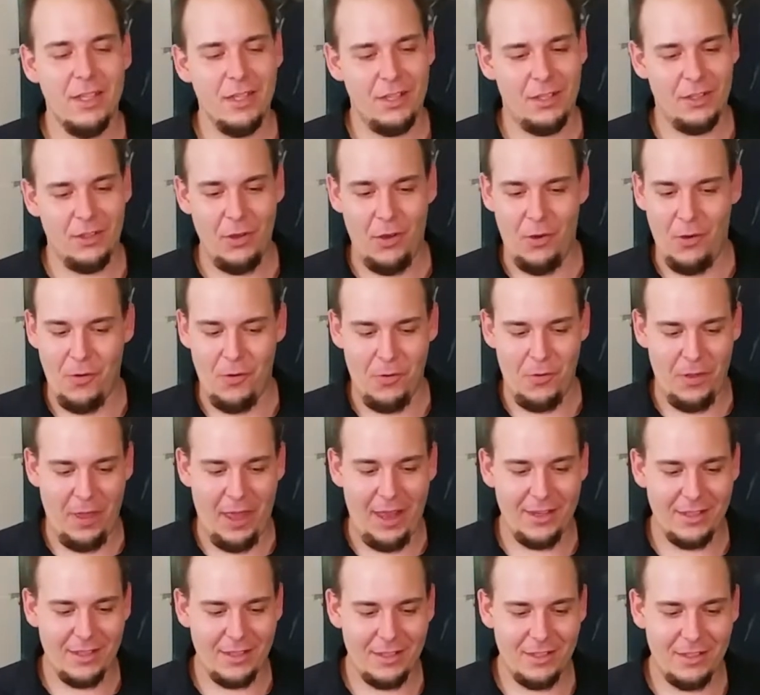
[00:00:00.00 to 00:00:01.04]
So
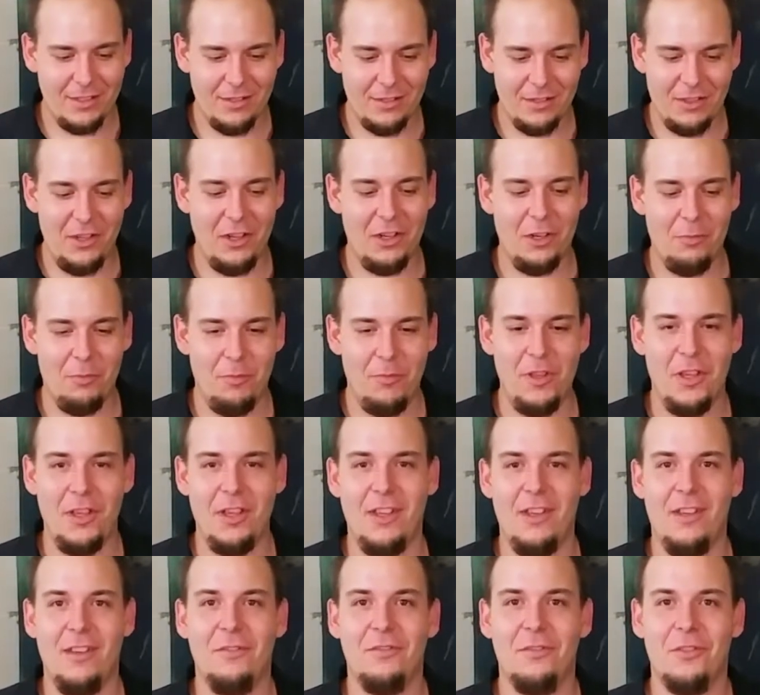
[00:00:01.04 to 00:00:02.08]
that's going to
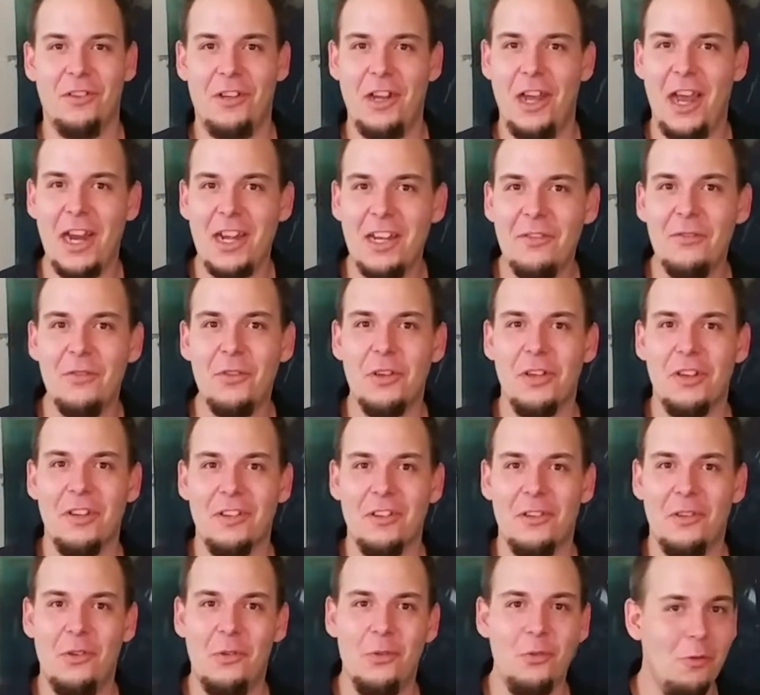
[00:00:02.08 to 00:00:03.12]
be kind of
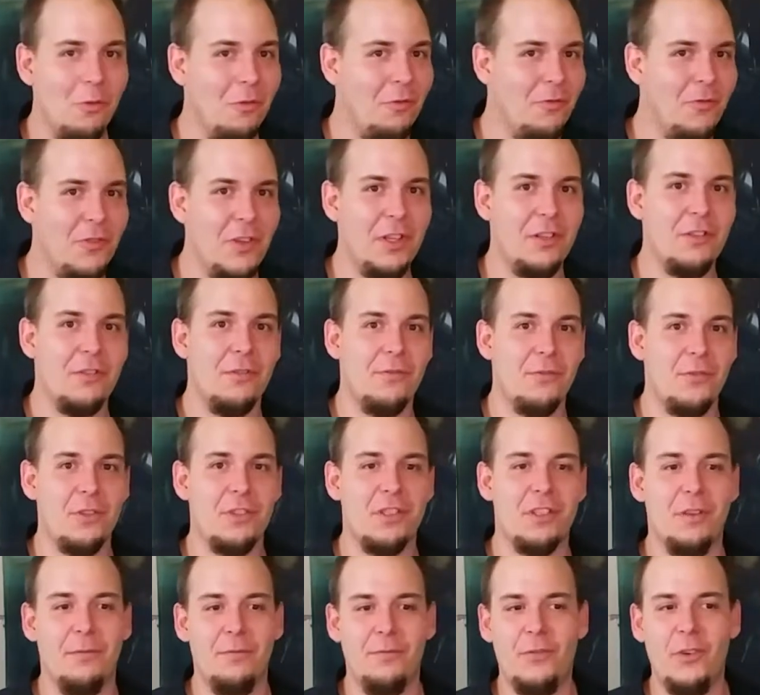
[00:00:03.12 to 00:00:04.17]
a cool feature for
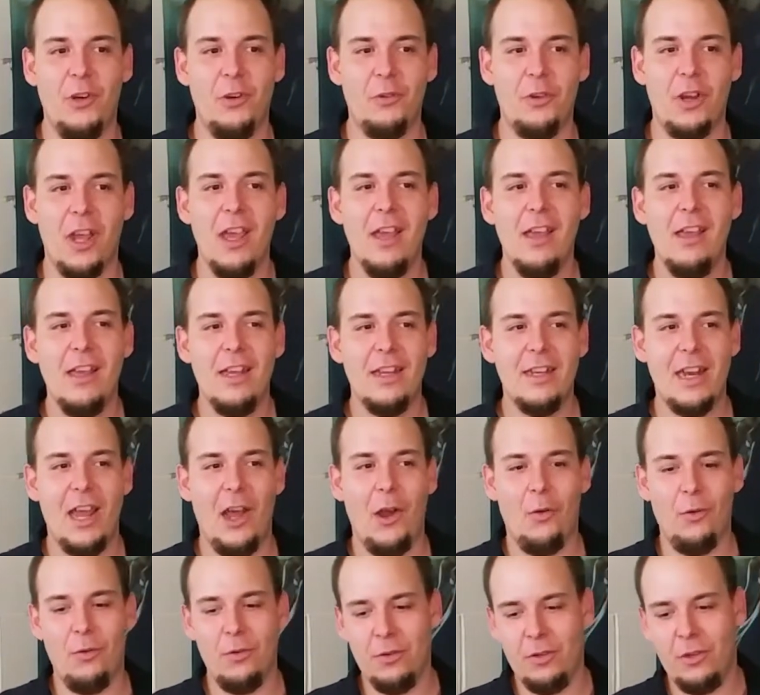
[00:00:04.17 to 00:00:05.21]
some folk.
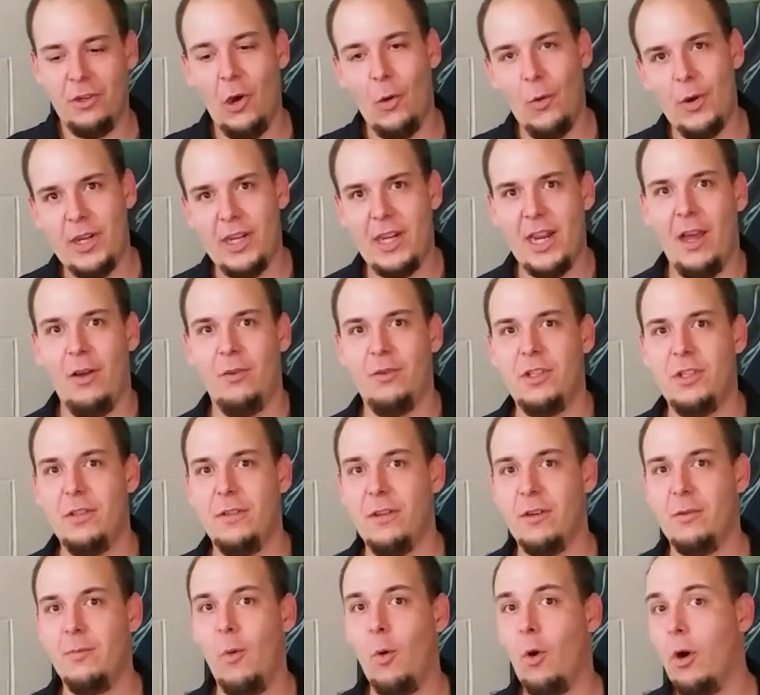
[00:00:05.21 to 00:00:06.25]
Now, going down to
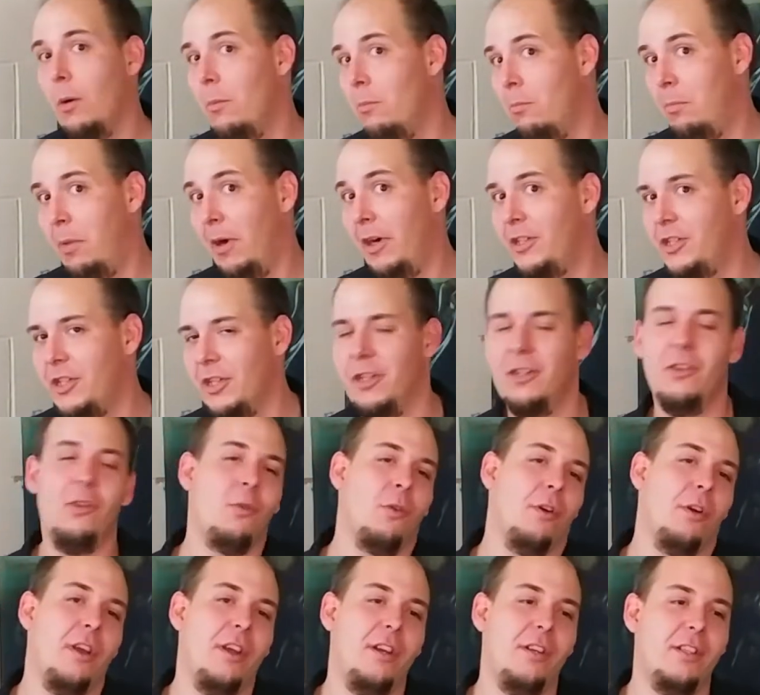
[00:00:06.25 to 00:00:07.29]
their more
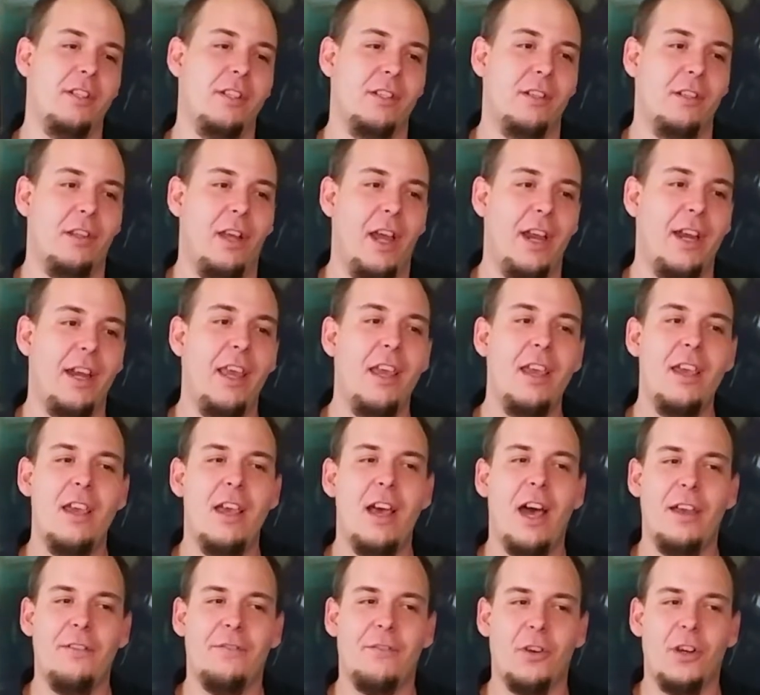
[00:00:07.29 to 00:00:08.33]
budget-oriented line,
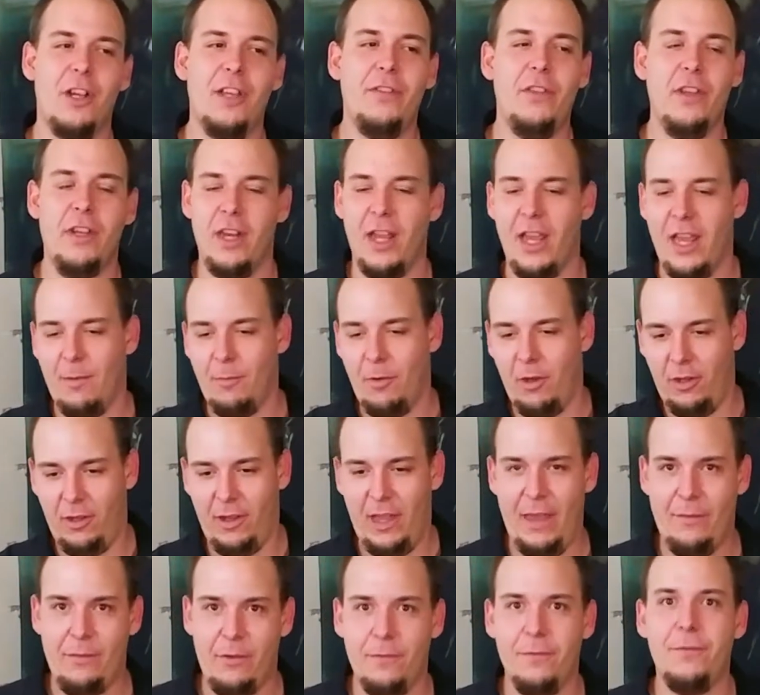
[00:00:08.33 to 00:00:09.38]
I forget the name, I'll
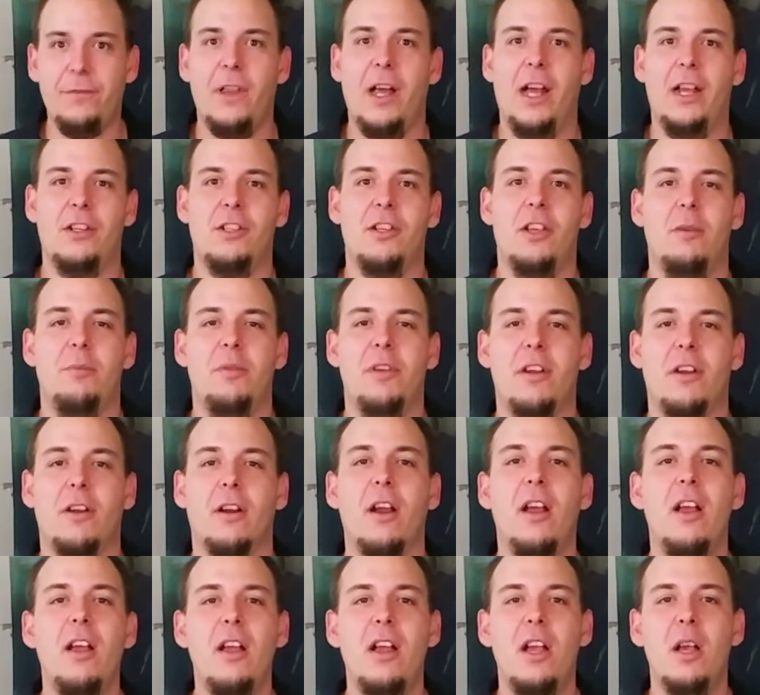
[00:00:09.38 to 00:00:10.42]
have it flashed up
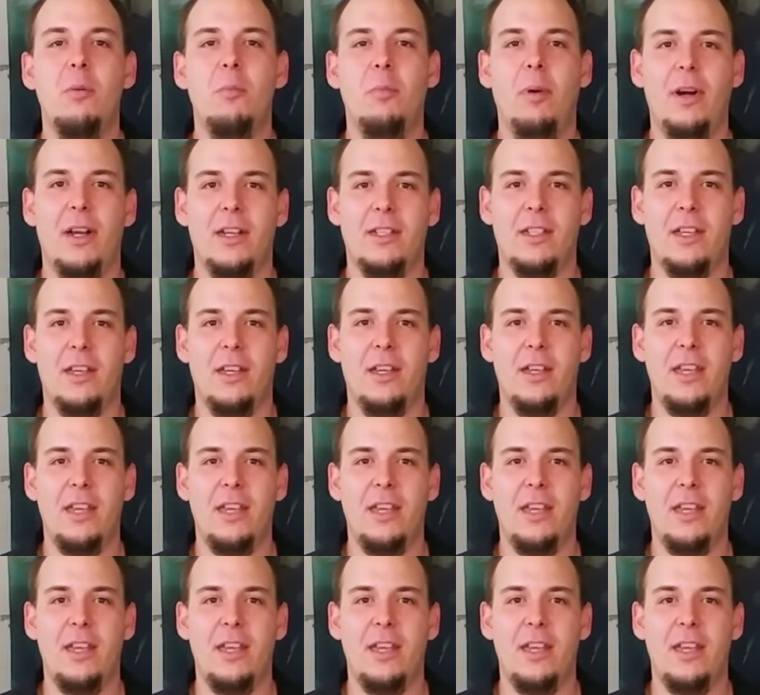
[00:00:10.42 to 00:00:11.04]
here, but